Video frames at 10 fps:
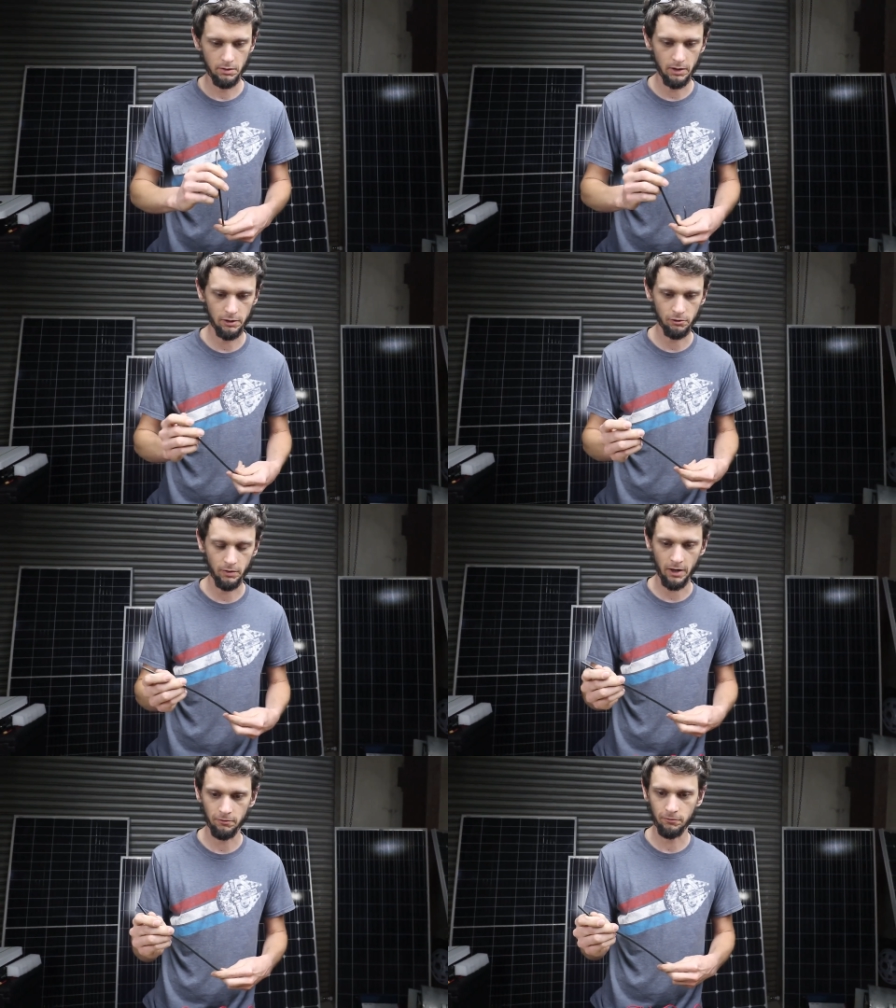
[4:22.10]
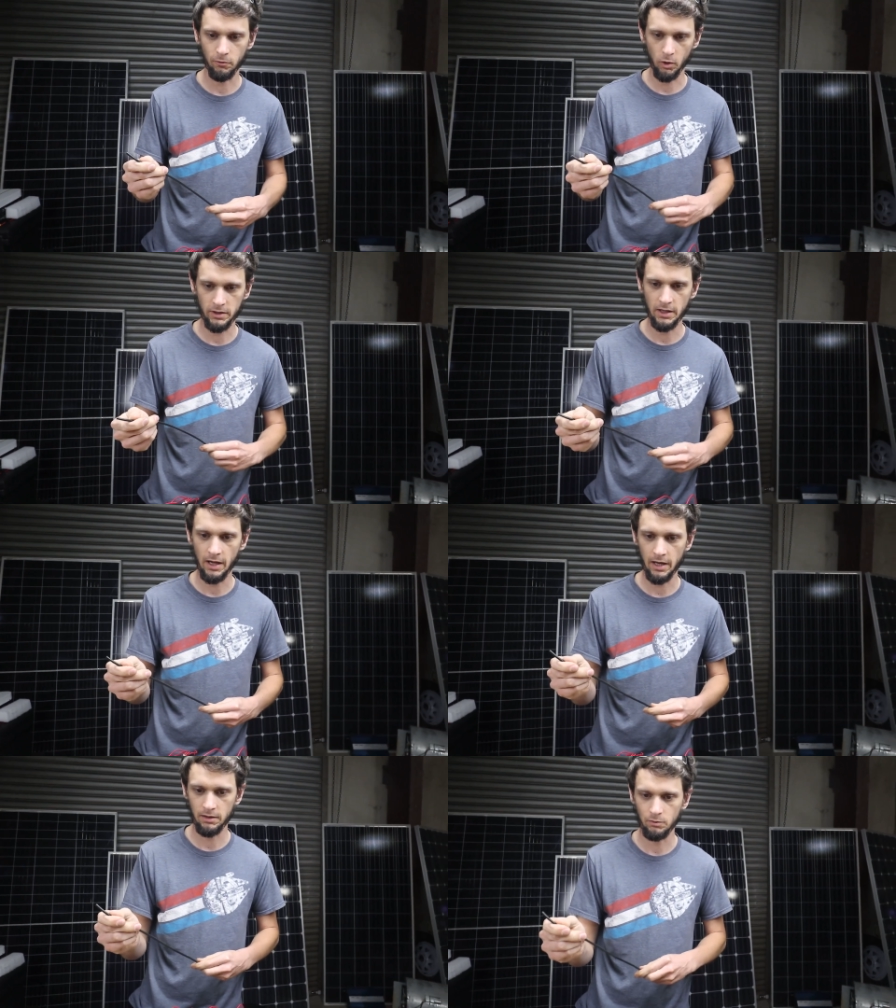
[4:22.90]
is around fourteen
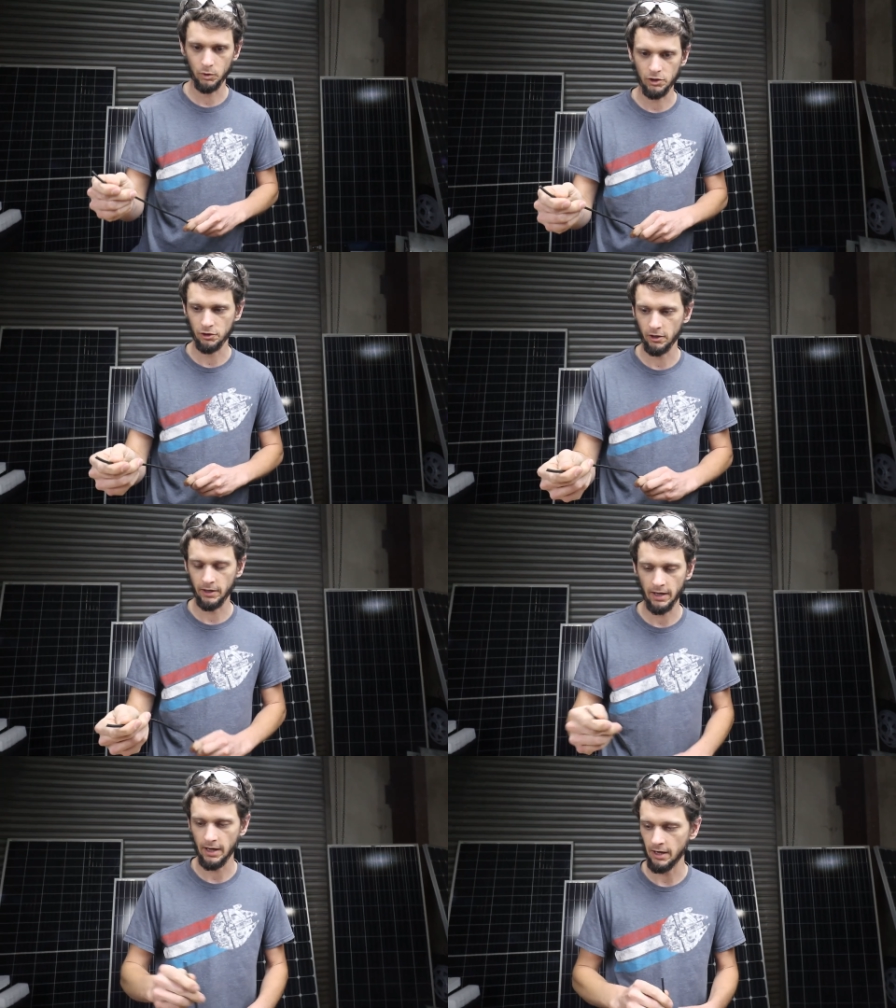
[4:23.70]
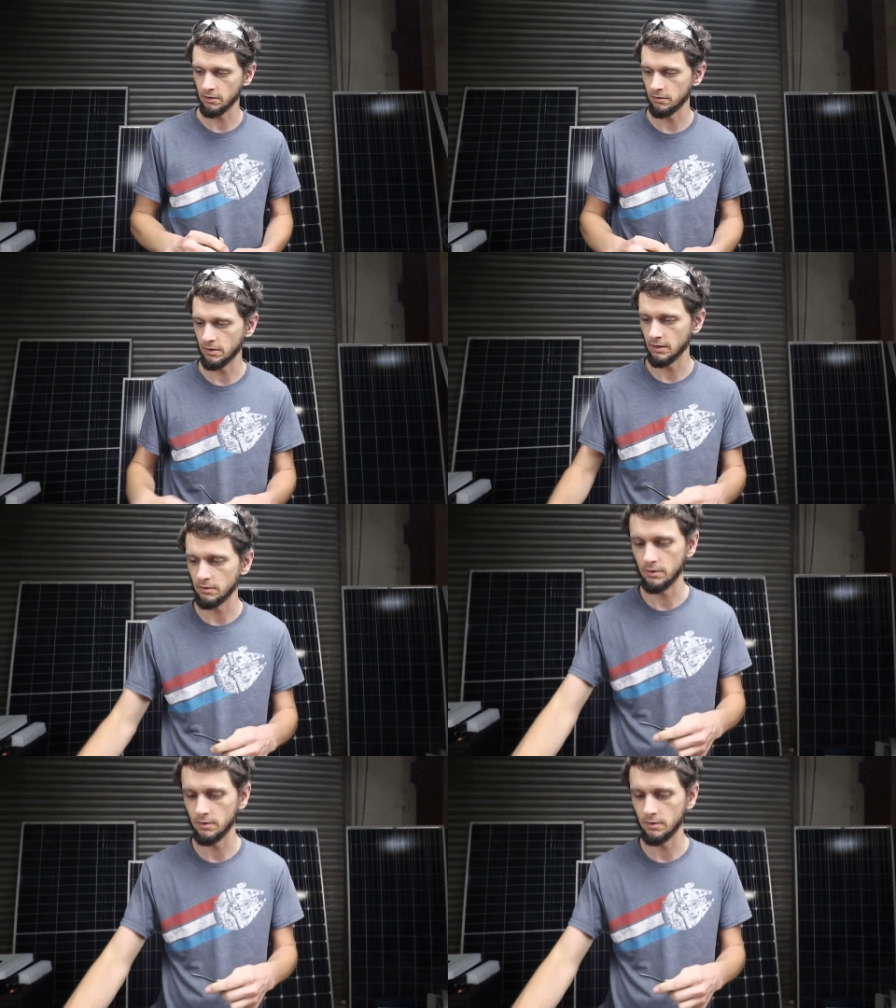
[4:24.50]
eight, which is already higher than